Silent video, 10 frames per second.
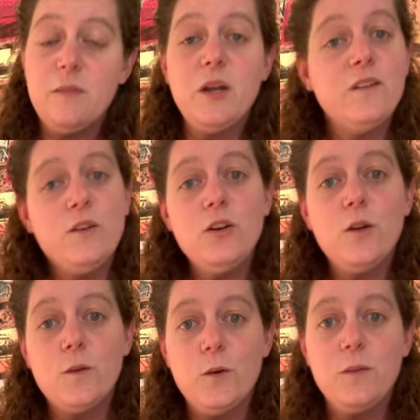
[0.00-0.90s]
And my
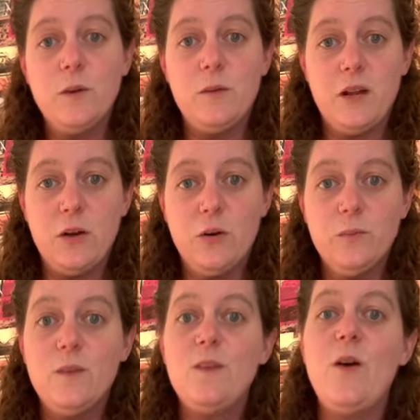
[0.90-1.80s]
studio has always been in my
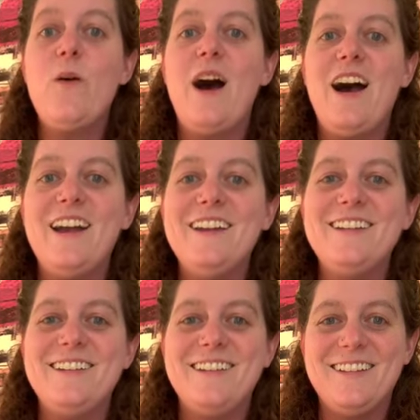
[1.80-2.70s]
home. So I
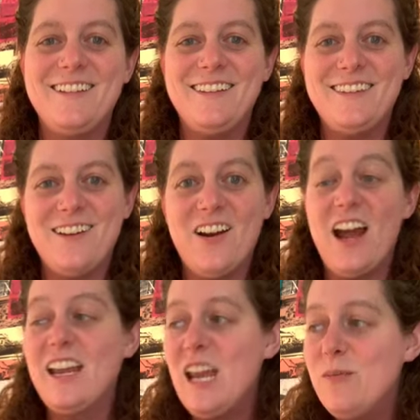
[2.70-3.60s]
start,
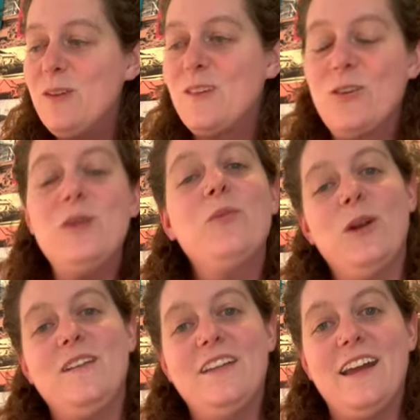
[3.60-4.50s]
I came to screen
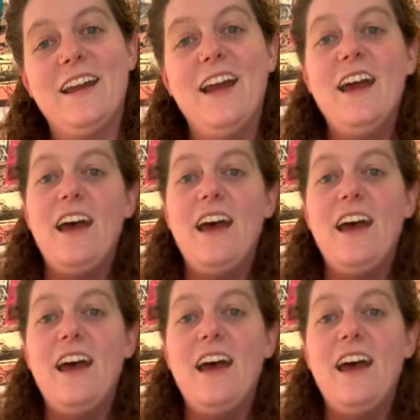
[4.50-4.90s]
printing